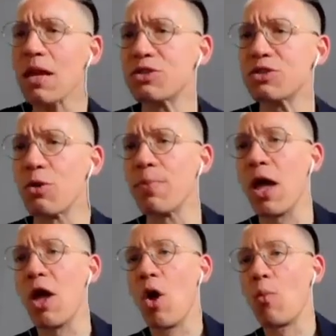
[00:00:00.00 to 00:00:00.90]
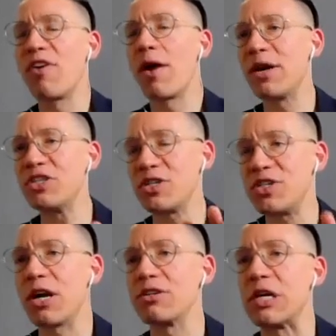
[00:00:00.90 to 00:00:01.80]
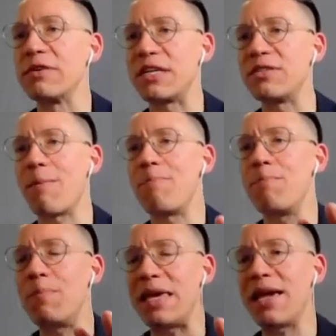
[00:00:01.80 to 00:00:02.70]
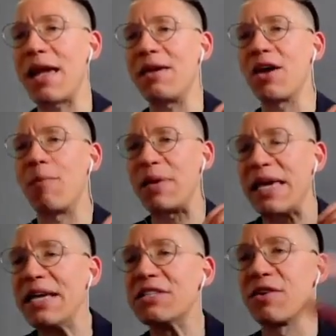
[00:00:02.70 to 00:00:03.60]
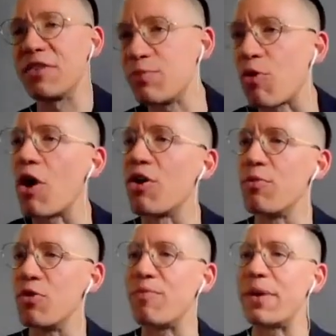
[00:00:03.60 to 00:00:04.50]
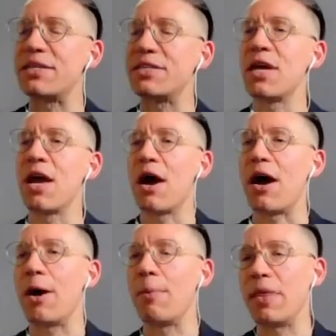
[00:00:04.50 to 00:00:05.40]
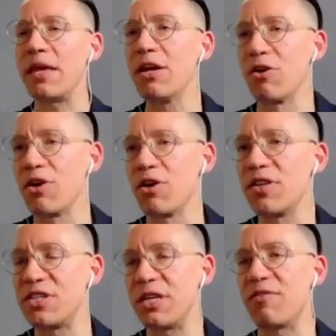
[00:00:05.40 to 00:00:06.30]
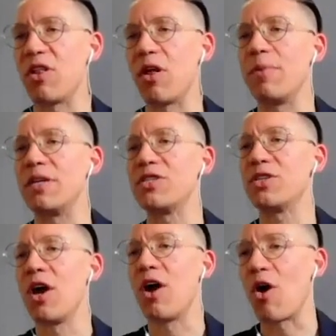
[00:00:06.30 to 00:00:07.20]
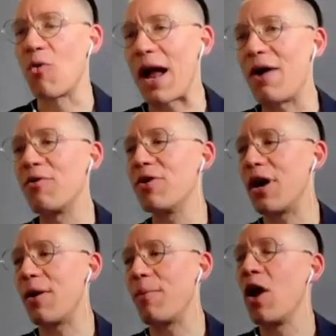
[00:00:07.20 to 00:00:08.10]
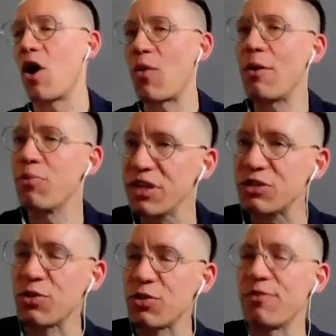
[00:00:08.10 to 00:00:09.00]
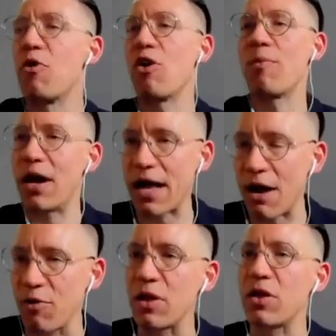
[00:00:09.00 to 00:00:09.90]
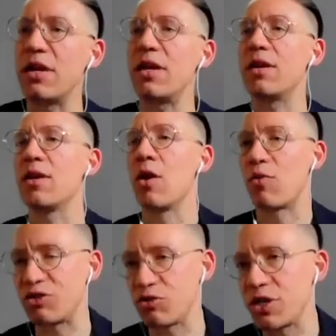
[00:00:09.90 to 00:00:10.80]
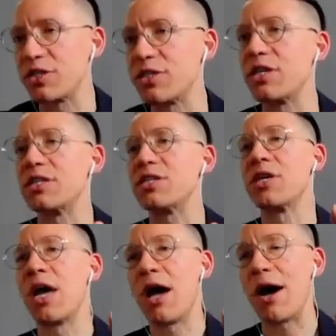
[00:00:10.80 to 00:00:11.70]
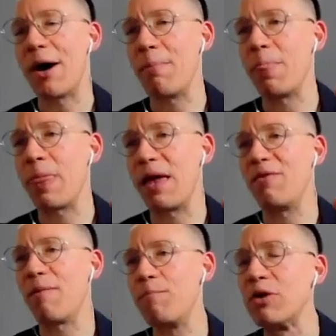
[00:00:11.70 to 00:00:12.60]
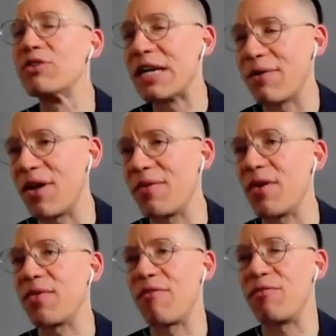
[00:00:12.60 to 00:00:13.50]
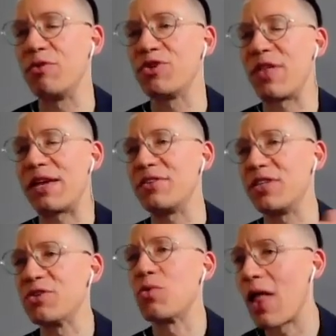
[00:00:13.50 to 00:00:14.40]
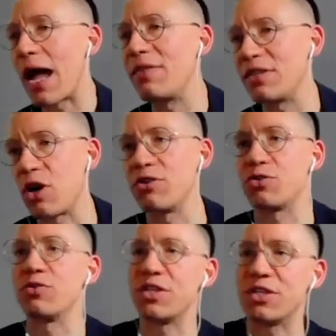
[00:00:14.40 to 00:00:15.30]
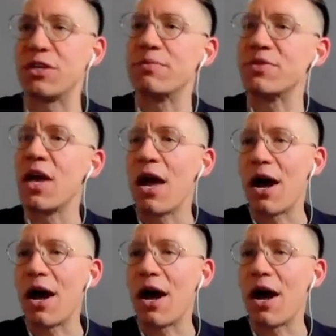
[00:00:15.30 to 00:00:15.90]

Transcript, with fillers: So we very much see ourselves as being a, a piece of this broader movement um, here in the city of Columbus around um, around police reform, accountability, racial justice, um, and building a, a, future that doesn't rely on these carceral systems,